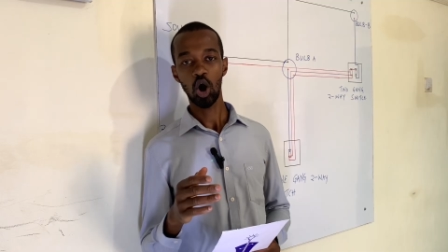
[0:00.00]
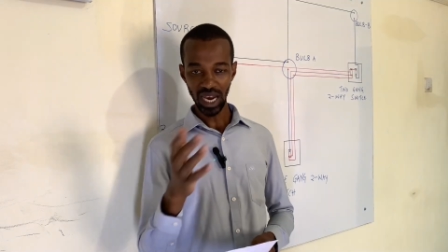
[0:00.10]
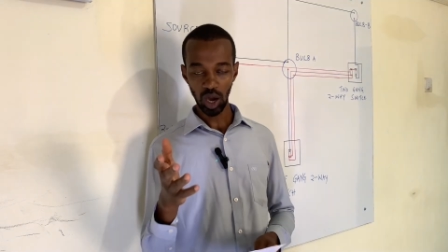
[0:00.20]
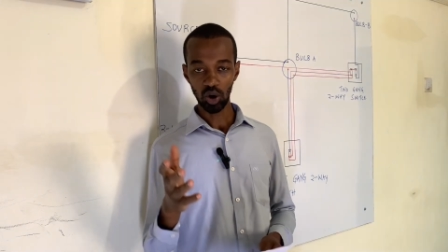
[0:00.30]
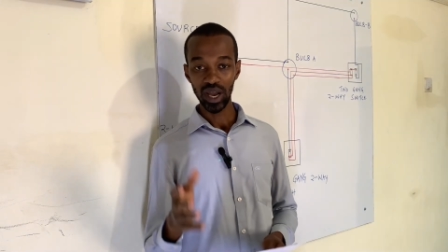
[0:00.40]

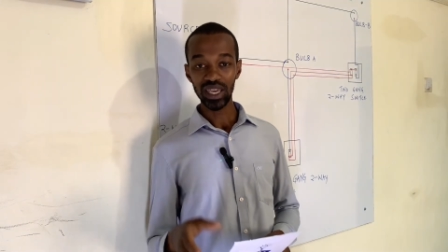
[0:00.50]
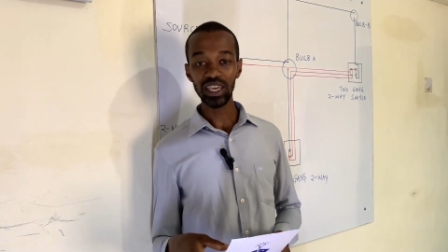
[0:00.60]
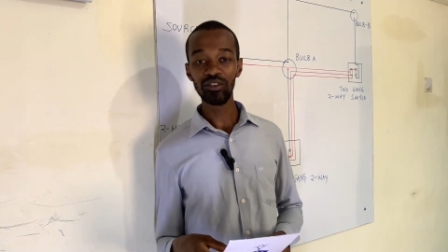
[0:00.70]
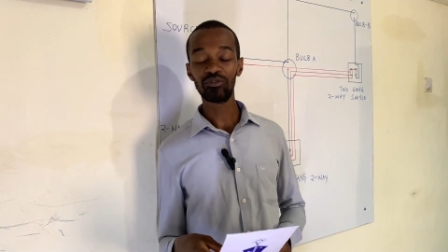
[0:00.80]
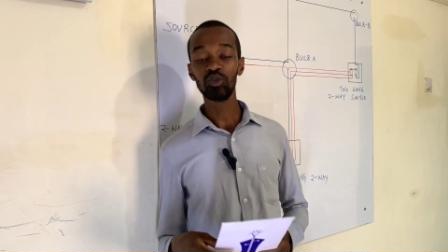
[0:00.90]
Now,
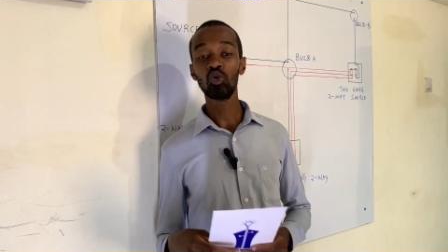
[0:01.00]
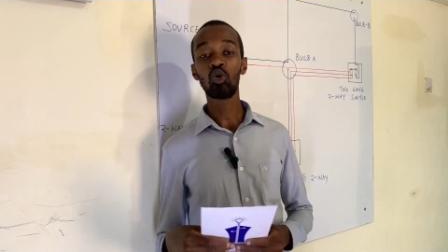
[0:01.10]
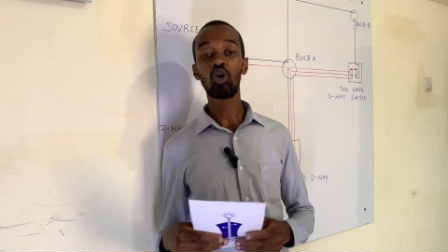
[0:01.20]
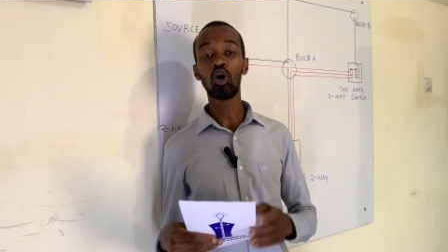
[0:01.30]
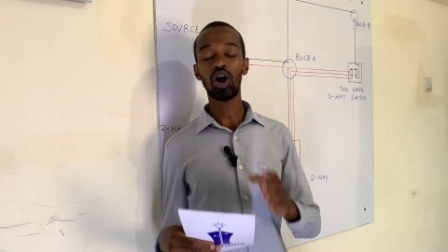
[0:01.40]
if you
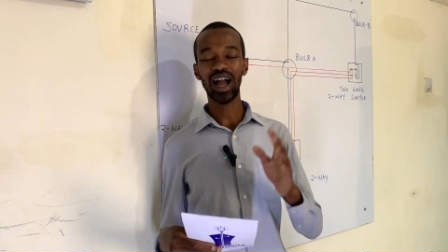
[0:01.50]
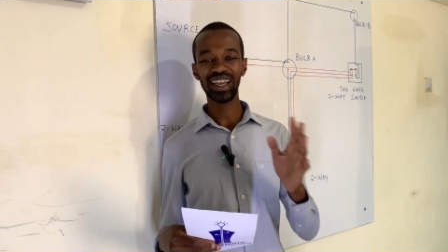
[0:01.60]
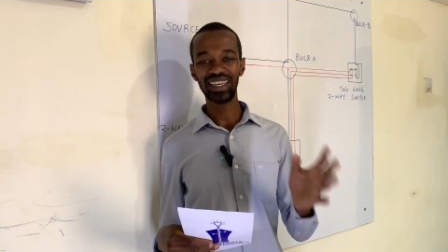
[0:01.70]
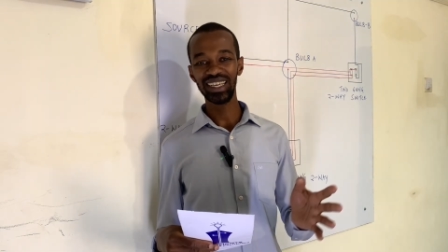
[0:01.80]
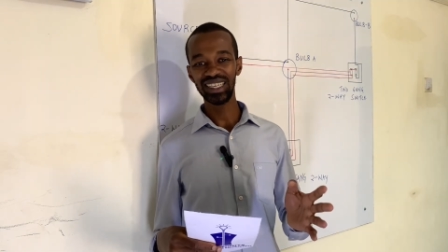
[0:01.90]
go
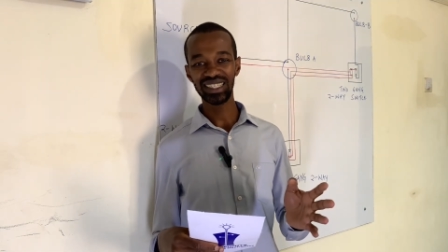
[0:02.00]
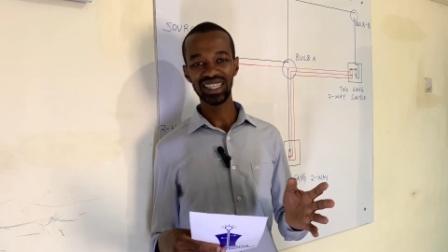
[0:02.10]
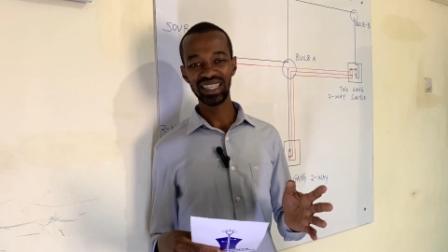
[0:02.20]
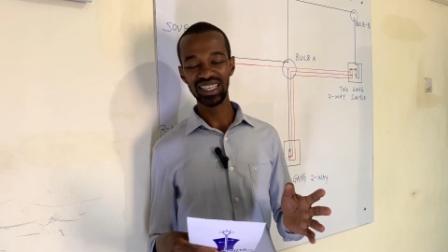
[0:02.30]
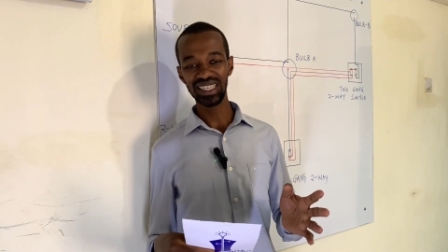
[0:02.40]
against
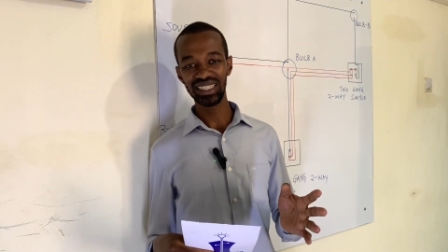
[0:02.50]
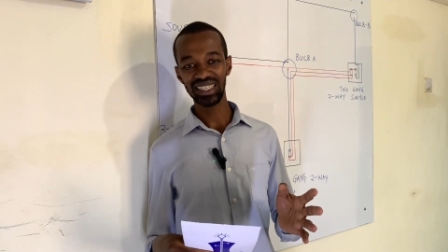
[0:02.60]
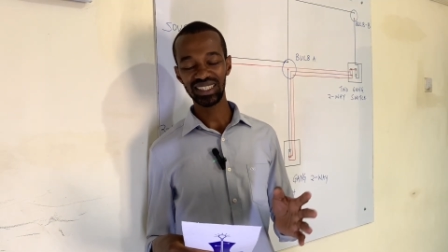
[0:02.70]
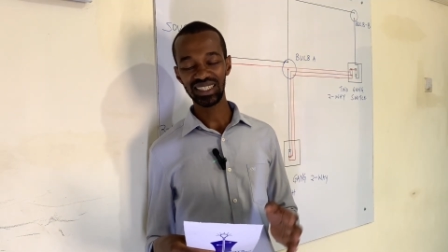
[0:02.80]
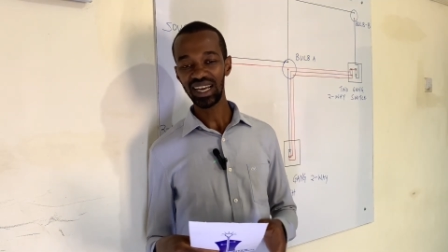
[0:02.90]
these
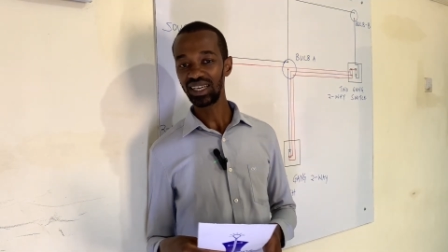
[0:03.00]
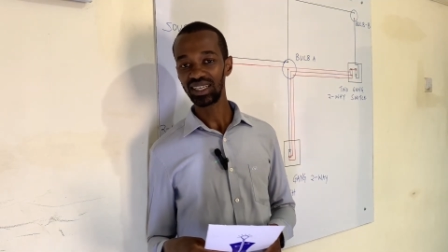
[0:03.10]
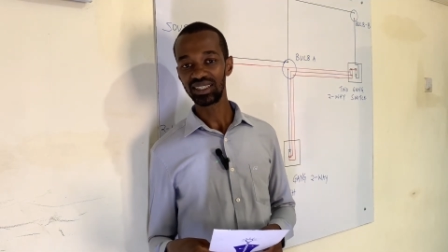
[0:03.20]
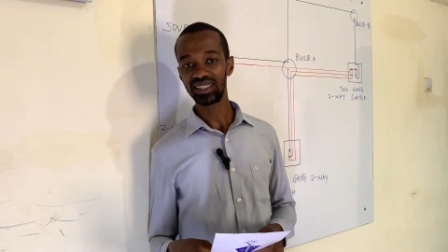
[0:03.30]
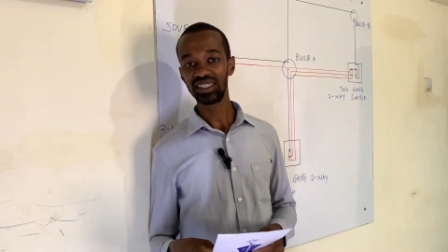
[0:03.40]

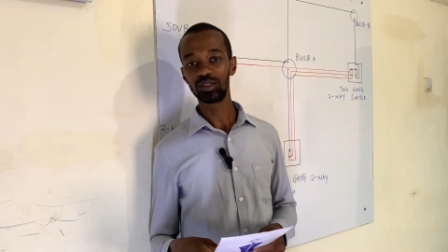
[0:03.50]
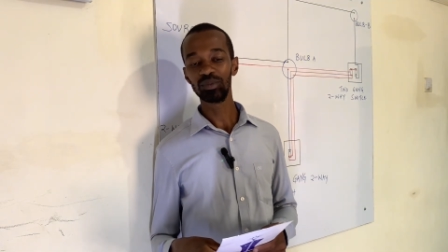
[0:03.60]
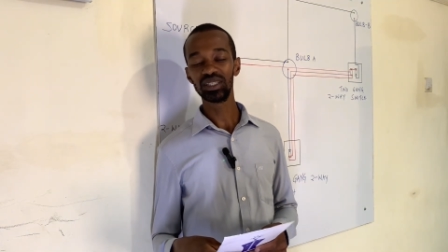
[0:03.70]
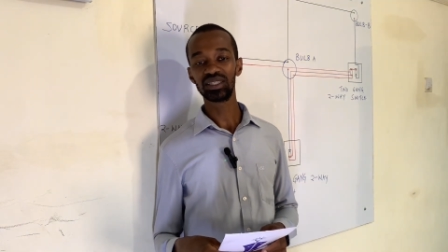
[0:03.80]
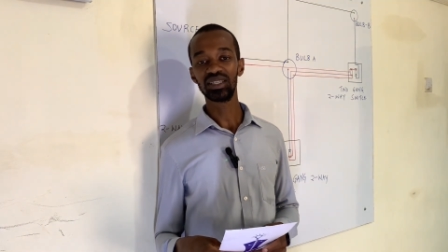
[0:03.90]
standards, it
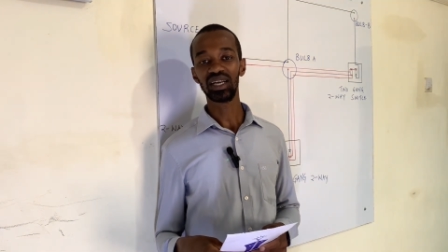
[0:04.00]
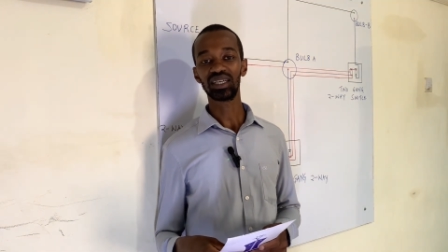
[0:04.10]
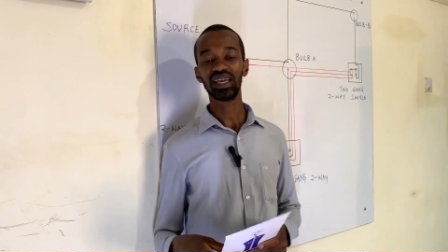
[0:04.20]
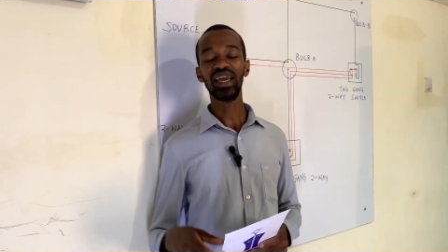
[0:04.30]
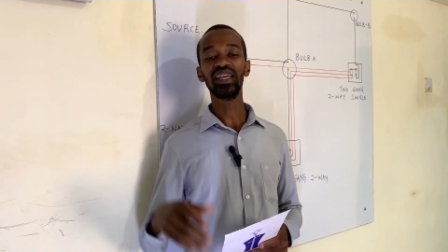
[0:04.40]
means that
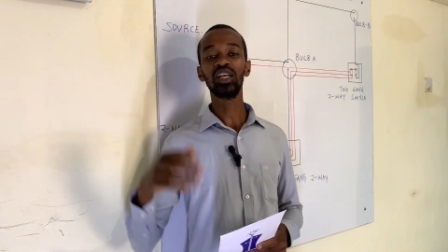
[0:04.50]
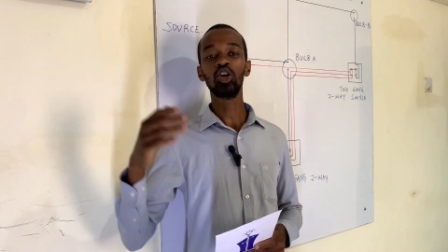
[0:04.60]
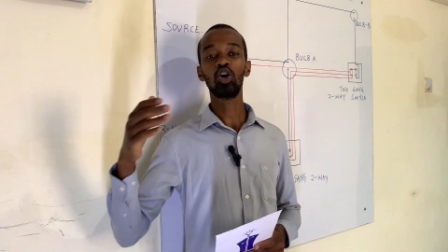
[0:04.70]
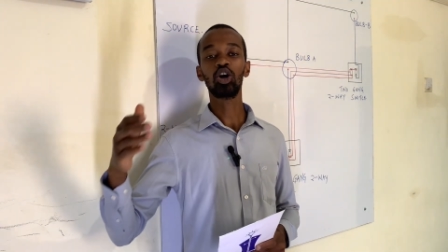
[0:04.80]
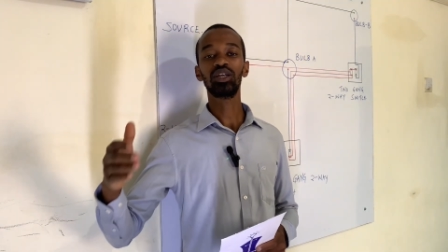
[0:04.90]
any
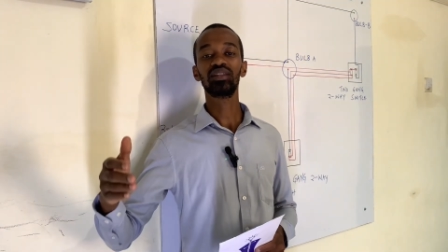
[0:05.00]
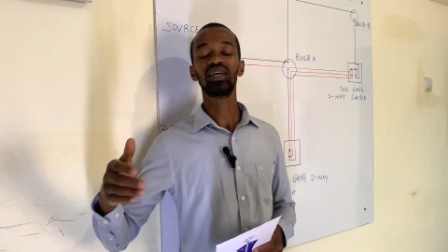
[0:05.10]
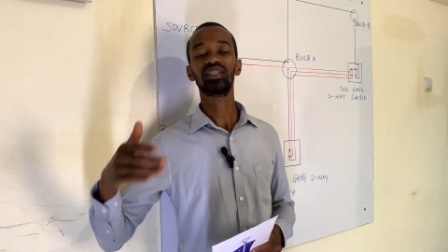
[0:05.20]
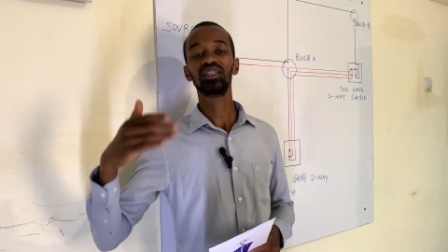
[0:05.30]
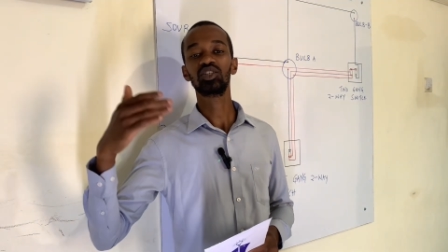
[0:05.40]
load
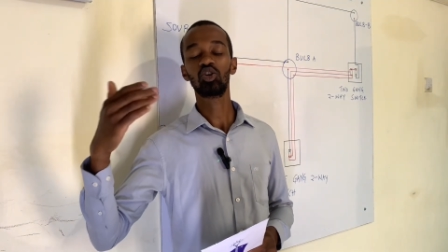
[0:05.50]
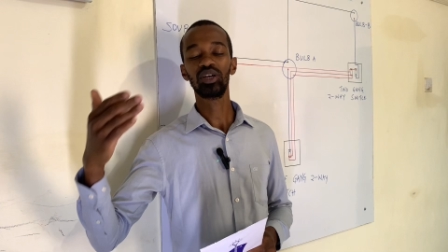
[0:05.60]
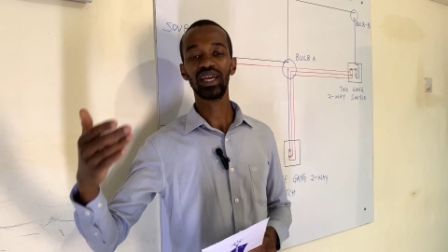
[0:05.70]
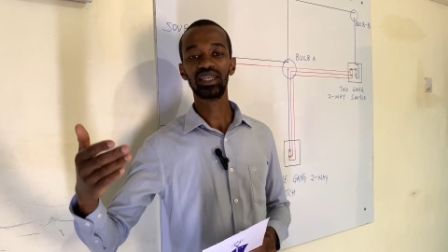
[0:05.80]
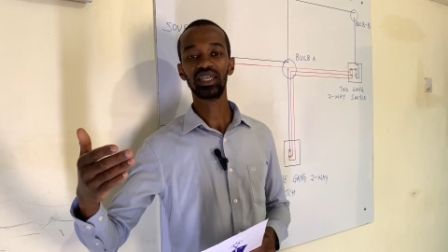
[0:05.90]
that is
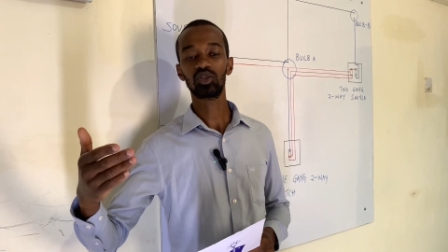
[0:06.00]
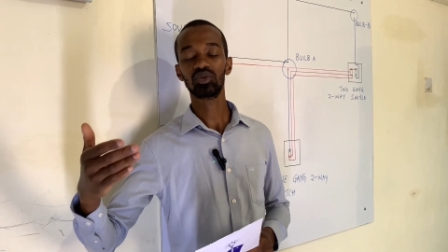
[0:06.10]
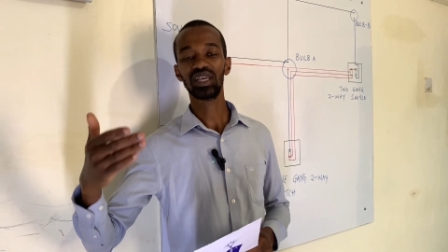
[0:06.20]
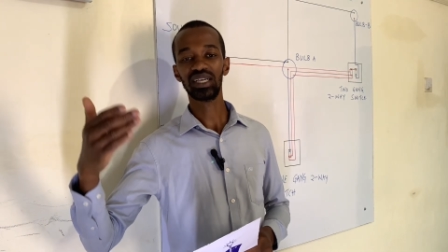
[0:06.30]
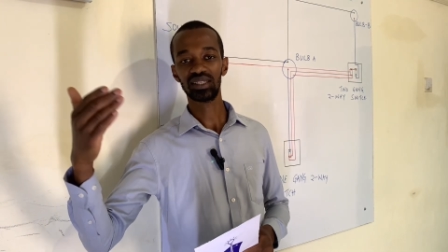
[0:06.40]
connected to
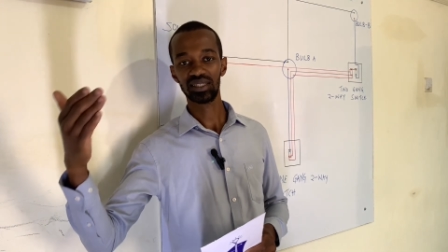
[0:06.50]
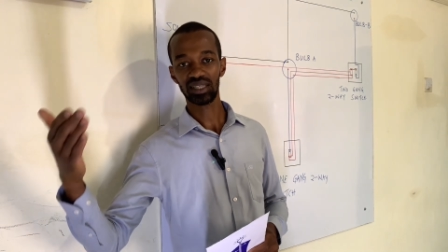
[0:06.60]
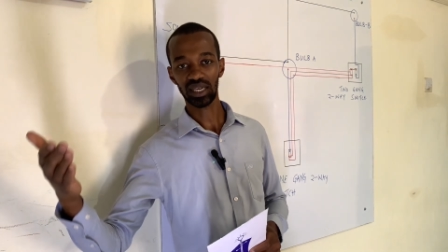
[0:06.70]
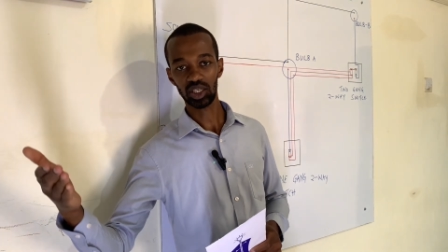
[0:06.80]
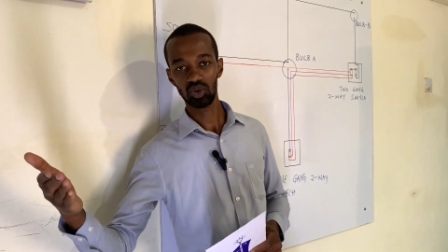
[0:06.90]
that
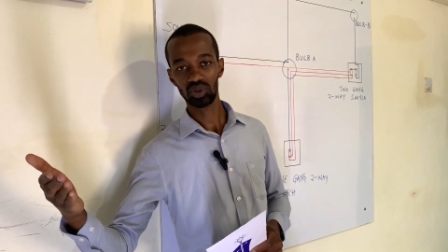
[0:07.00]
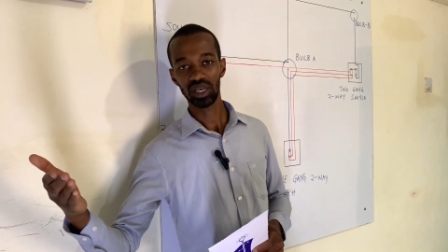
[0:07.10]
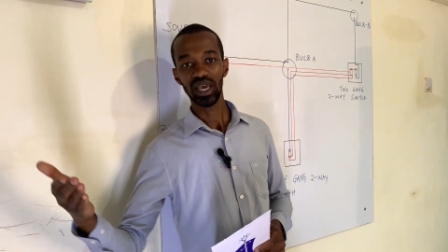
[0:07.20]
circuit,